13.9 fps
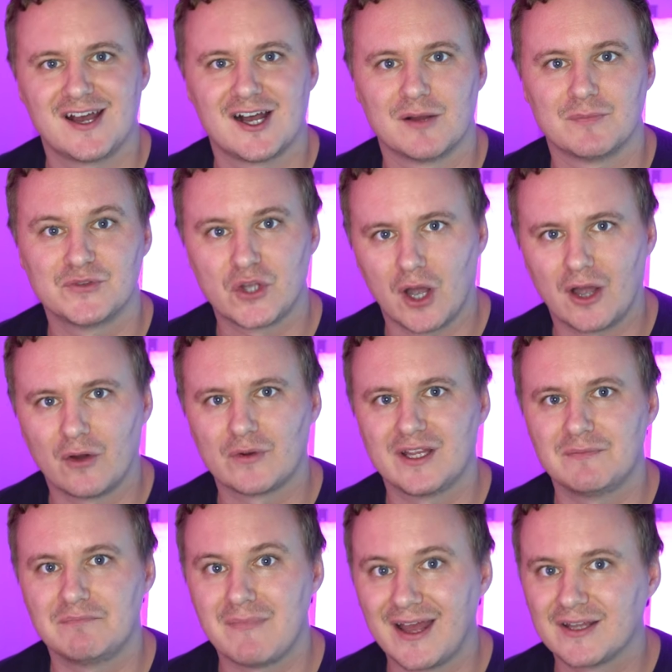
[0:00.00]
um, dialed
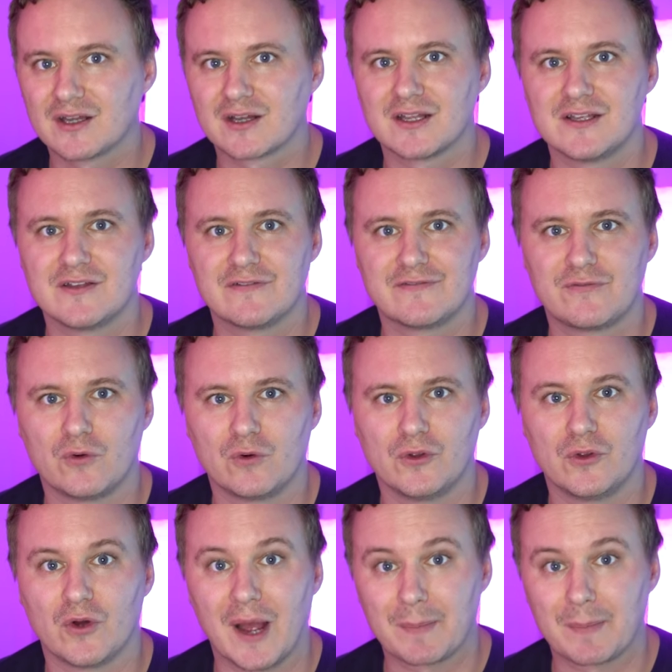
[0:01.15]
in manually for your